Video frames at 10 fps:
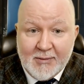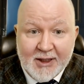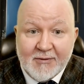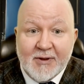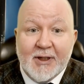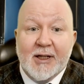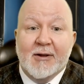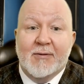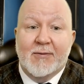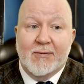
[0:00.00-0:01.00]
even
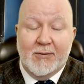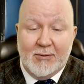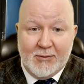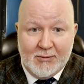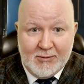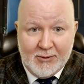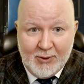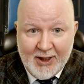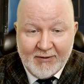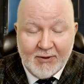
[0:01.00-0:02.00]
if you
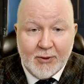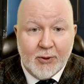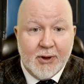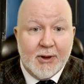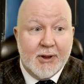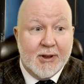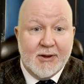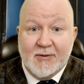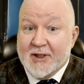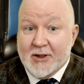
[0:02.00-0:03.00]
have a lawyer and
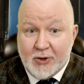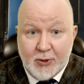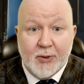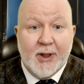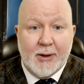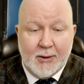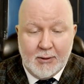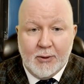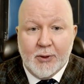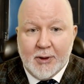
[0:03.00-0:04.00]
if it's true that your
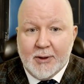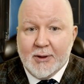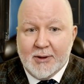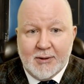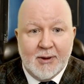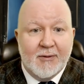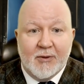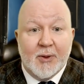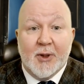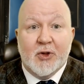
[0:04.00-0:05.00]
lawyer is
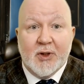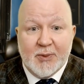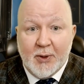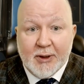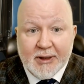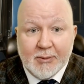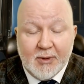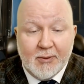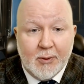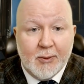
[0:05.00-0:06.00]
very much
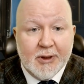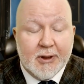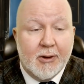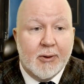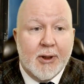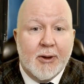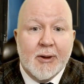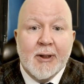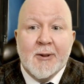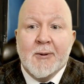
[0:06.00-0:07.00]
responsible for what's going
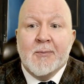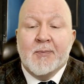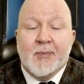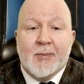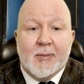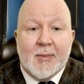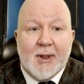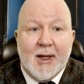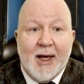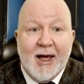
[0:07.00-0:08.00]
on,
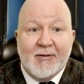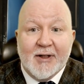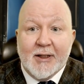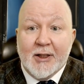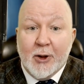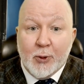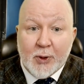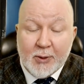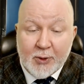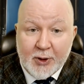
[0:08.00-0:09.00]
having no
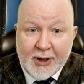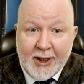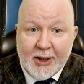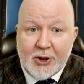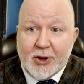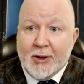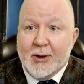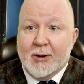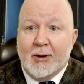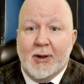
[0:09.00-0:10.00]

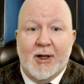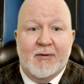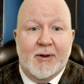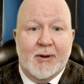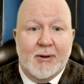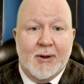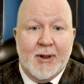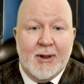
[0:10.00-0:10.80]
communication, having